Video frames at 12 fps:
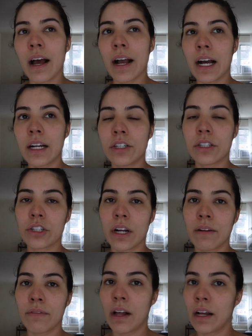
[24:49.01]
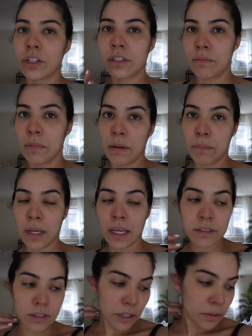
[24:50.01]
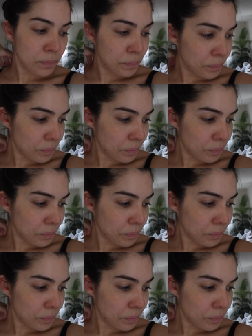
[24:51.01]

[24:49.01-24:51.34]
i kind of just try to vlog just me and p so